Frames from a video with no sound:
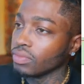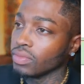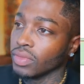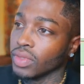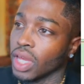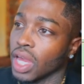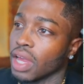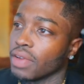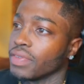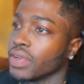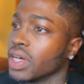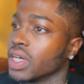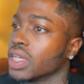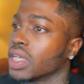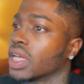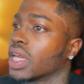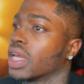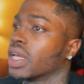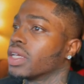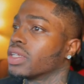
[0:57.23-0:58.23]
I have a
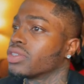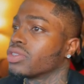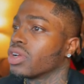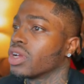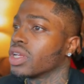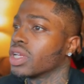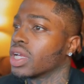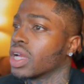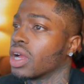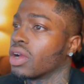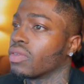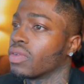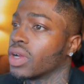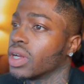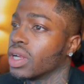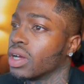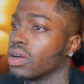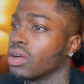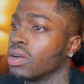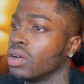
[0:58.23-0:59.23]
100K trading account right
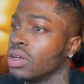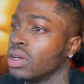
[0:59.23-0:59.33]
now.